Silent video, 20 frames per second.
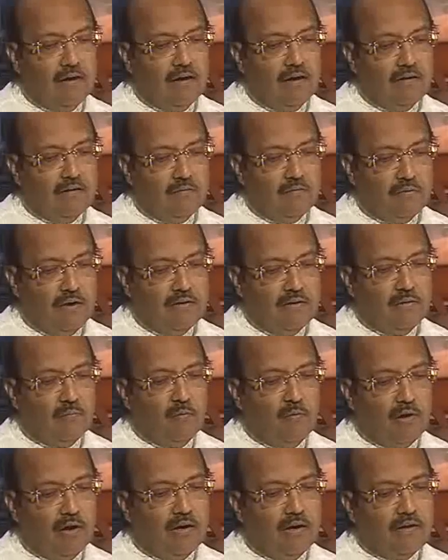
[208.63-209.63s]
the and define
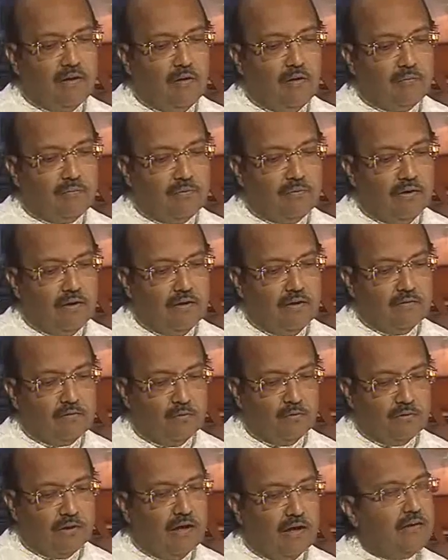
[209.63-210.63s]
the morality of uh,
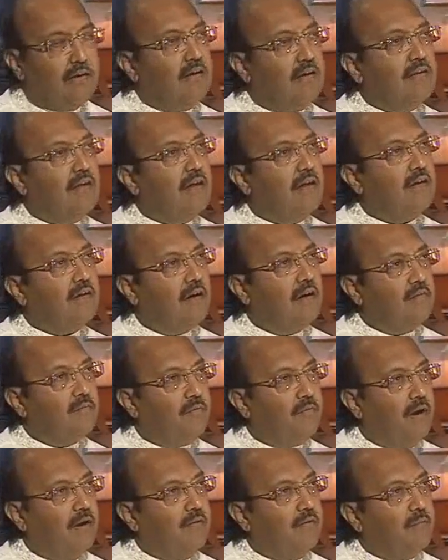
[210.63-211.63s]
society in their
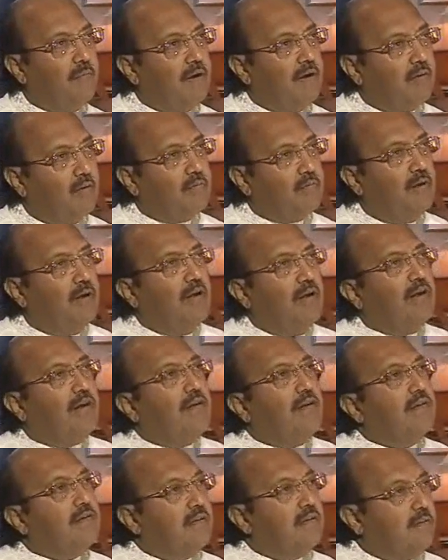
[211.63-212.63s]
confinement of the
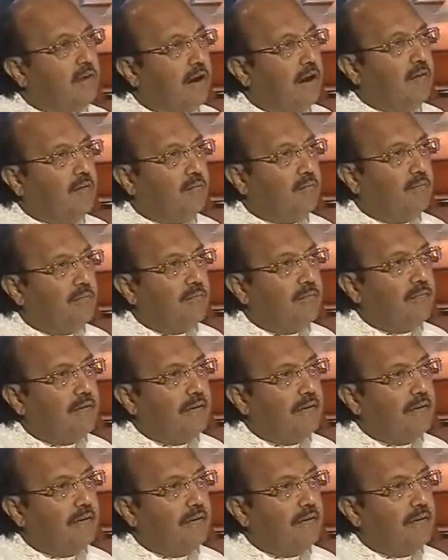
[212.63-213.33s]
air-conditioned drawing room. But